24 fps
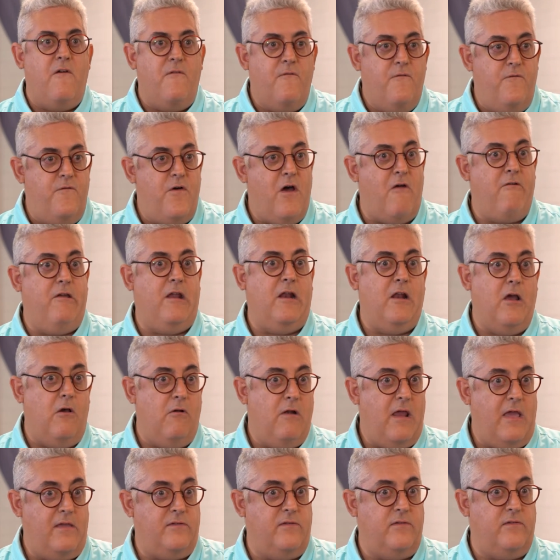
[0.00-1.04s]
very
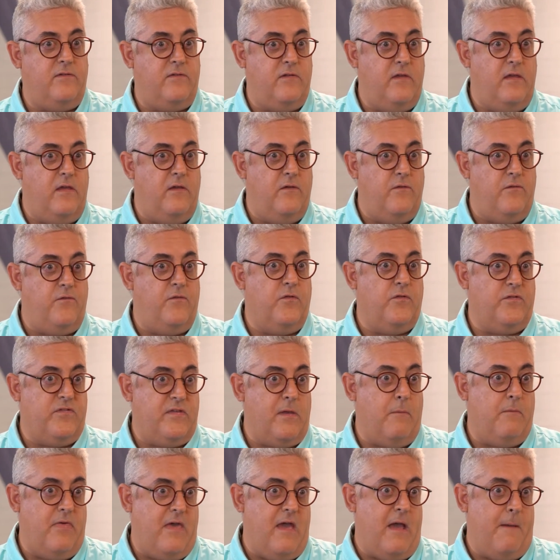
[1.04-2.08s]
low latency for
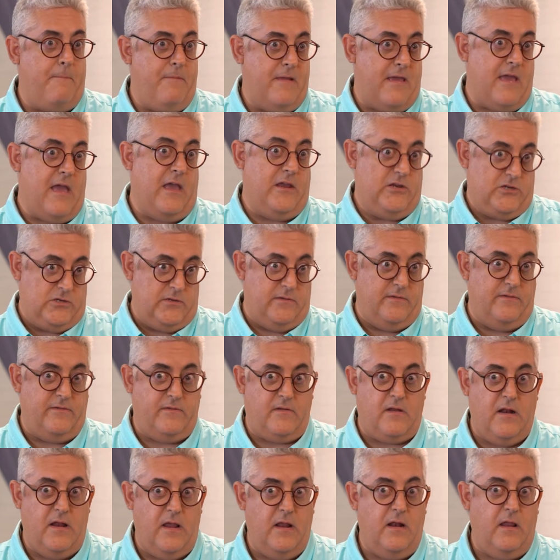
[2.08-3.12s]
some of their applications,
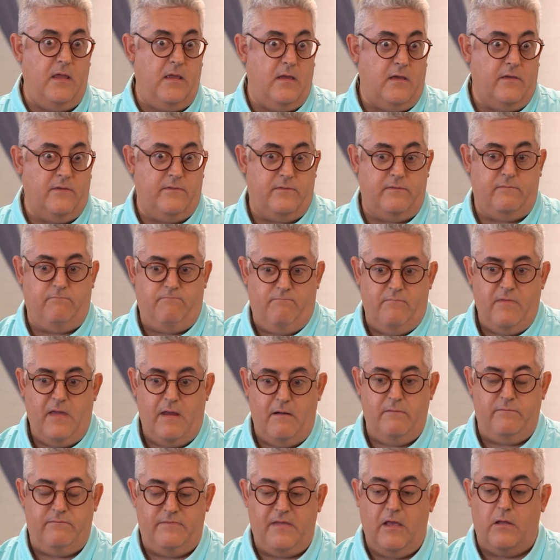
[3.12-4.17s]
clearly, because
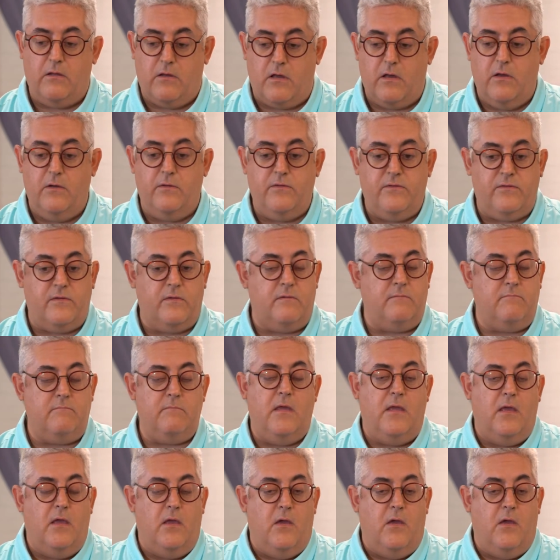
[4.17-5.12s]
they're telcos and